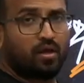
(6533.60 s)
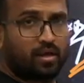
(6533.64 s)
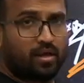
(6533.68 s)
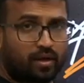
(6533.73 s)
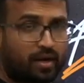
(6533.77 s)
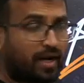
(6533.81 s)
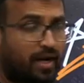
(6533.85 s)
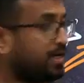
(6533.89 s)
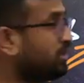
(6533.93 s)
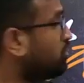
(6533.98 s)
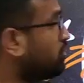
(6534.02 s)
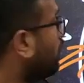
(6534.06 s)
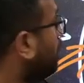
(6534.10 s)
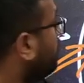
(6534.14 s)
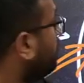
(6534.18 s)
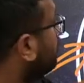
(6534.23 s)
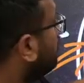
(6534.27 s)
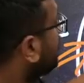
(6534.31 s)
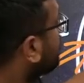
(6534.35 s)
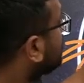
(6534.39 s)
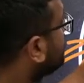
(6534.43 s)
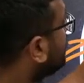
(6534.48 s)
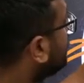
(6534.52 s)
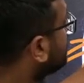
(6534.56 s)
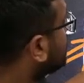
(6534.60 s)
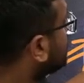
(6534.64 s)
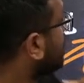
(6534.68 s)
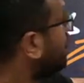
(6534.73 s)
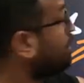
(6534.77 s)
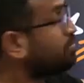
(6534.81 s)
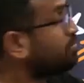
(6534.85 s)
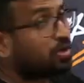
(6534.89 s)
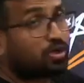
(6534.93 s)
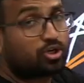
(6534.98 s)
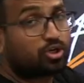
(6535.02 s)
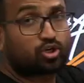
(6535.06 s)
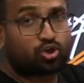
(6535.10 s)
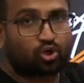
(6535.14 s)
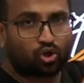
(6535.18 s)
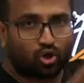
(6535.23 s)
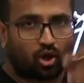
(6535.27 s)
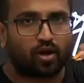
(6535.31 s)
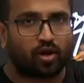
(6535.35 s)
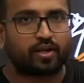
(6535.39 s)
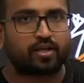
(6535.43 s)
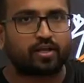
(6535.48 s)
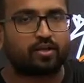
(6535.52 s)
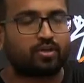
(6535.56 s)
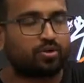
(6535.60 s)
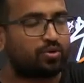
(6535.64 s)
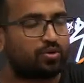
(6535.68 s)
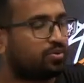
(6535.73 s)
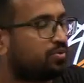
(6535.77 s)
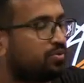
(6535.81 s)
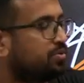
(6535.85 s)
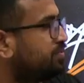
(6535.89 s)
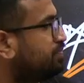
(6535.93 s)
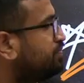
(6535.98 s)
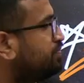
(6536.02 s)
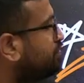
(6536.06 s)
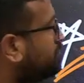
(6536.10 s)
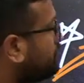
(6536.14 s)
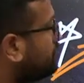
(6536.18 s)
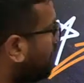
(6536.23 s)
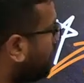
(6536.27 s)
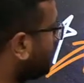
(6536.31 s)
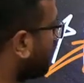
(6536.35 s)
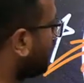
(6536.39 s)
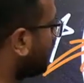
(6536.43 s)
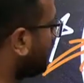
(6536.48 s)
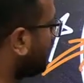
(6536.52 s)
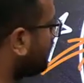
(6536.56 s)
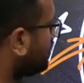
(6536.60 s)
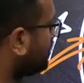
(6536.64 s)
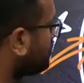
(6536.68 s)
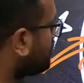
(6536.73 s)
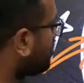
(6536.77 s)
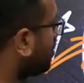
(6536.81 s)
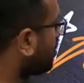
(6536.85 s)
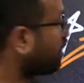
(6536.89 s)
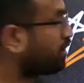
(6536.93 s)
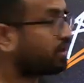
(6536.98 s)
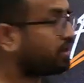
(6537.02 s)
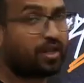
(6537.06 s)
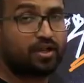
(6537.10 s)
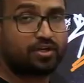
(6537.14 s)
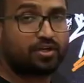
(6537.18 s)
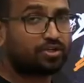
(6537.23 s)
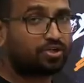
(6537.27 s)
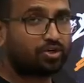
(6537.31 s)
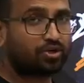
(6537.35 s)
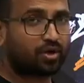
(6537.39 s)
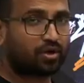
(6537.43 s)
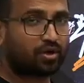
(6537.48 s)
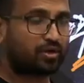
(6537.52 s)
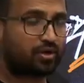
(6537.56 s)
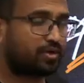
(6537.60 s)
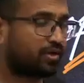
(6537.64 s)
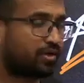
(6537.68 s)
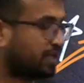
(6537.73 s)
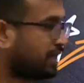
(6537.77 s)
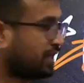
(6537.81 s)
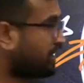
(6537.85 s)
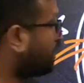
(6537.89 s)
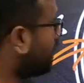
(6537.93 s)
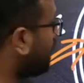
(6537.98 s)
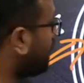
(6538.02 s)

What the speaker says: Right now I'm doing this. I'm assuring you, not ensure or ensure. Okay?